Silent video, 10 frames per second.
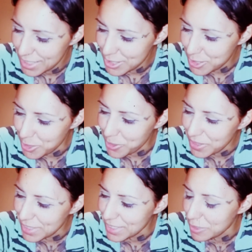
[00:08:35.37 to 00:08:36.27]

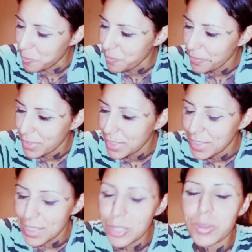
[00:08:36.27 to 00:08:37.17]
So,
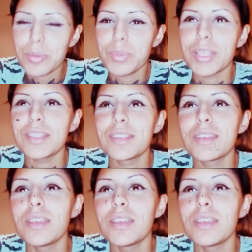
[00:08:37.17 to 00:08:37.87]
anyway, but